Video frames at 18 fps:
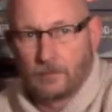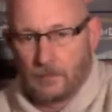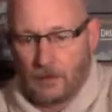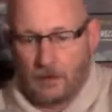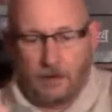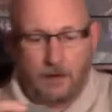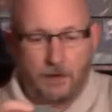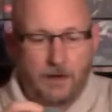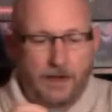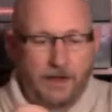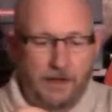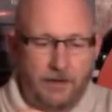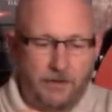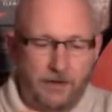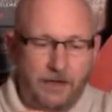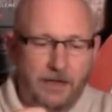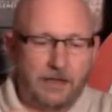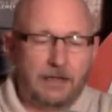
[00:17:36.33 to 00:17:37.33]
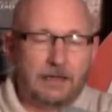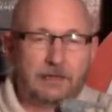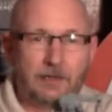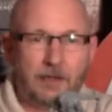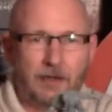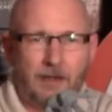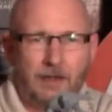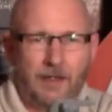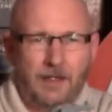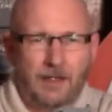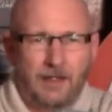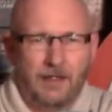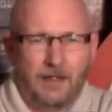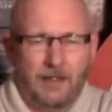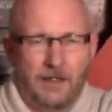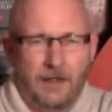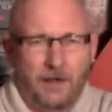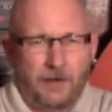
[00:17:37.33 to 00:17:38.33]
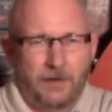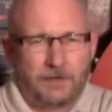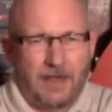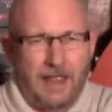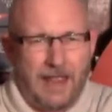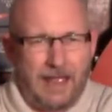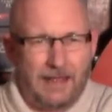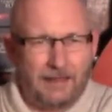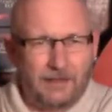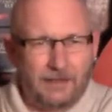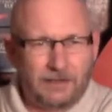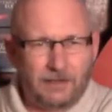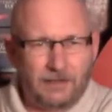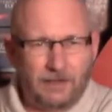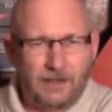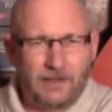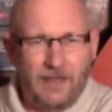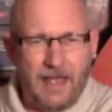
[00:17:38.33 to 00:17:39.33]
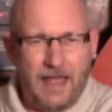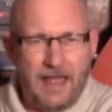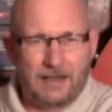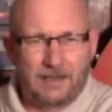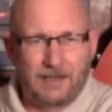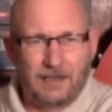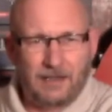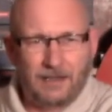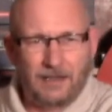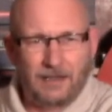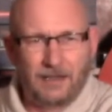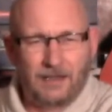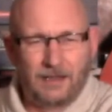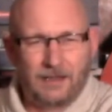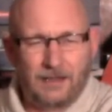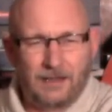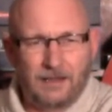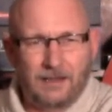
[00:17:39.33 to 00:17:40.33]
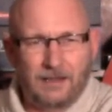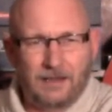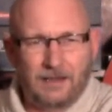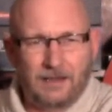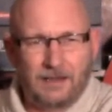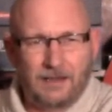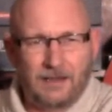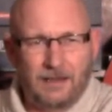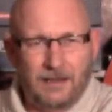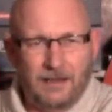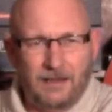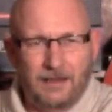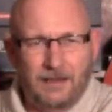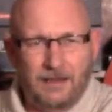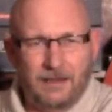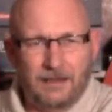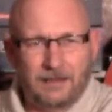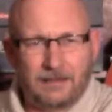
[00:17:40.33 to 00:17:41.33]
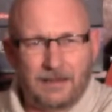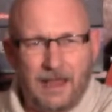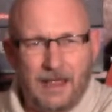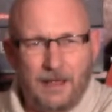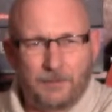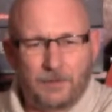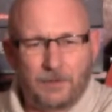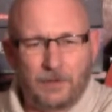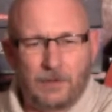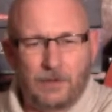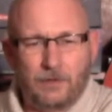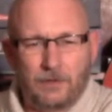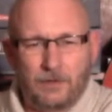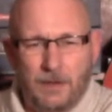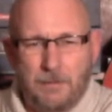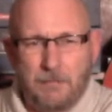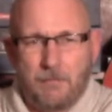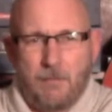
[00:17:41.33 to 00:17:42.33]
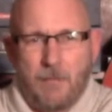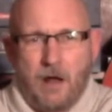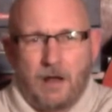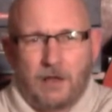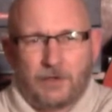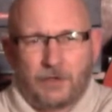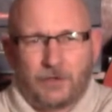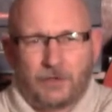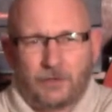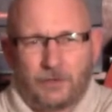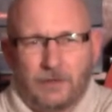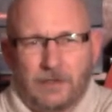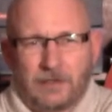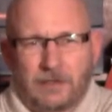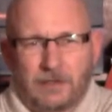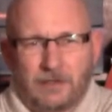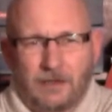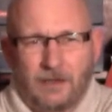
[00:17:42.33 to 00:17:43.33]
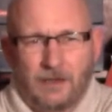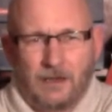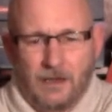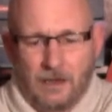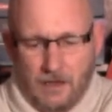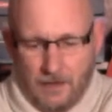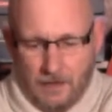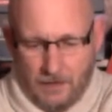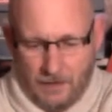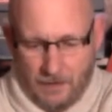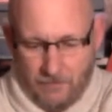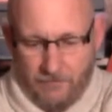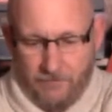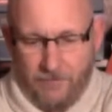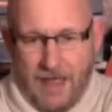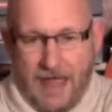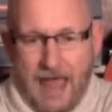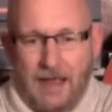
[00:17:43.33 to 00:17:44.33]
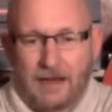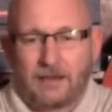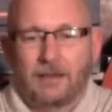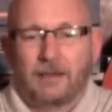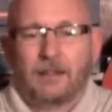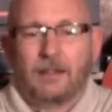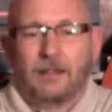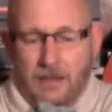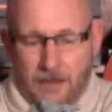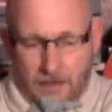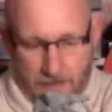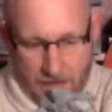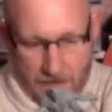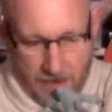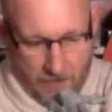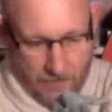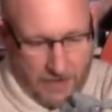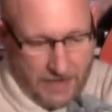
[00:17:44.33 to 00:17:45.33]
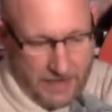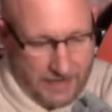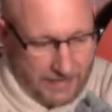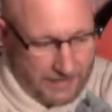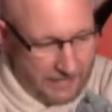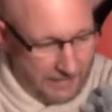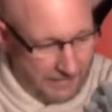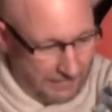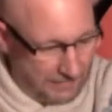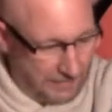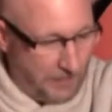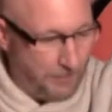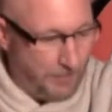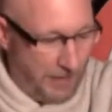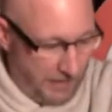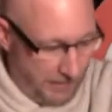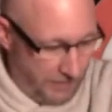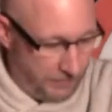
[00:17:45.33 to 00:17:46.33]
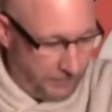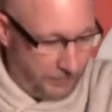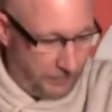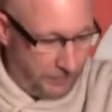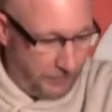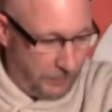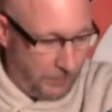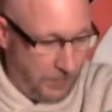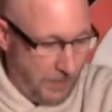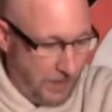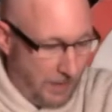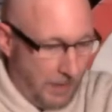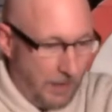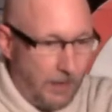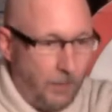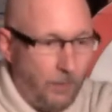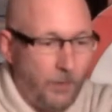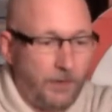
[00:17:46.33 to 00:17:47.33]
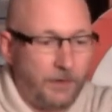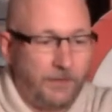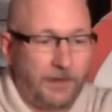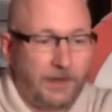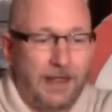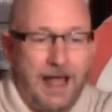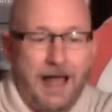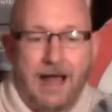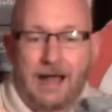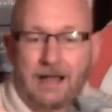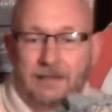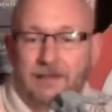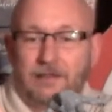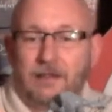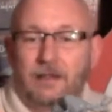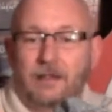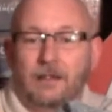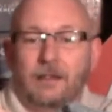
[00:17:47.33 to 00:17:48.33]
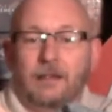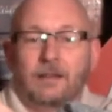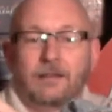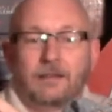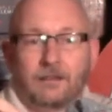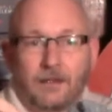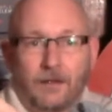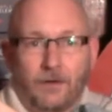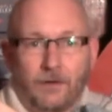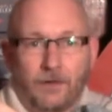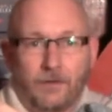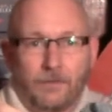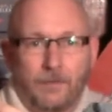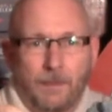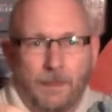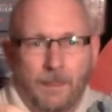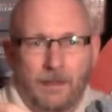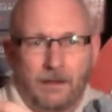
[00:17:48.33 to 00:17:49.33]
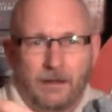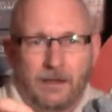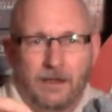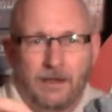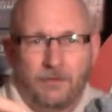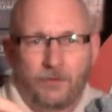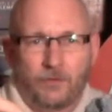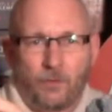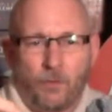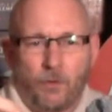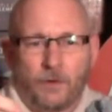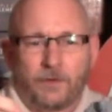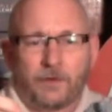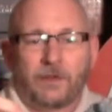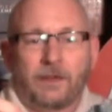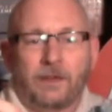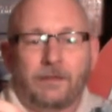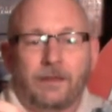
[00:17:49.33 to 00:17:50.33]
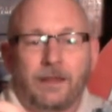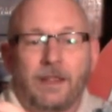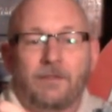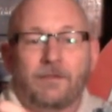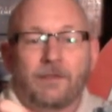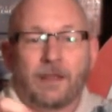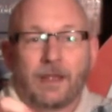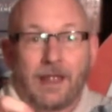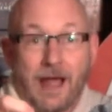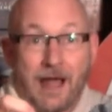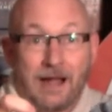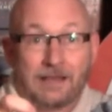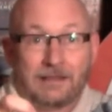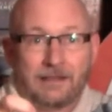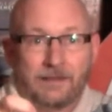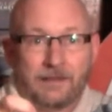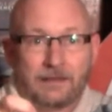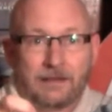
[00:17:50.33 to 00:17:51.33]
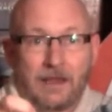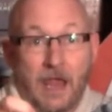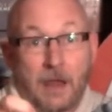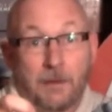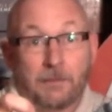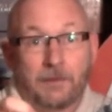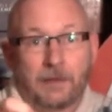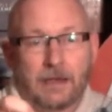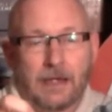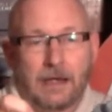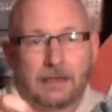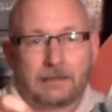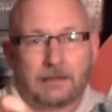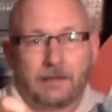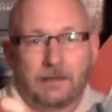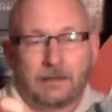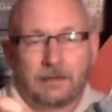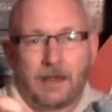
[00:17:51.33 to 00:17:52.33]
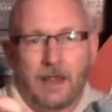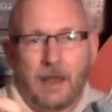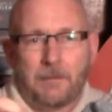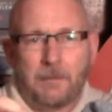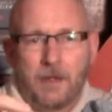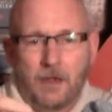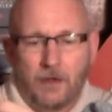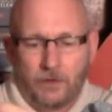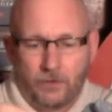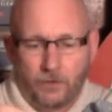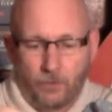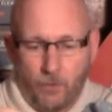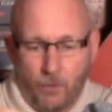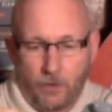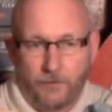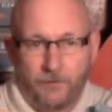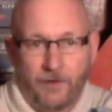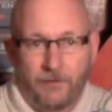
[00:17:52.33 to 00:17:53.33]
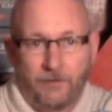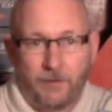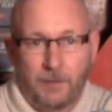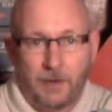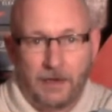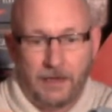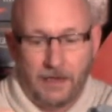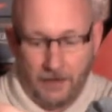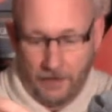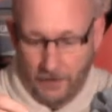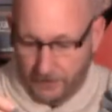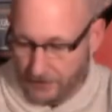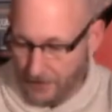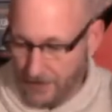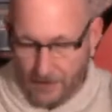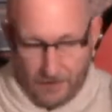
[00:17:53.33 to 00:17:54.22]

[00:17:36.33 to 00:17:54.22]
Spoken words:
Alright, here he is. Here's Atlas. Look at that. He is absolutely monstrous. In fact, here he is compared to one of the gods. So he dwarfs even the gods in this game, and the gods in this game dwarf everybody else.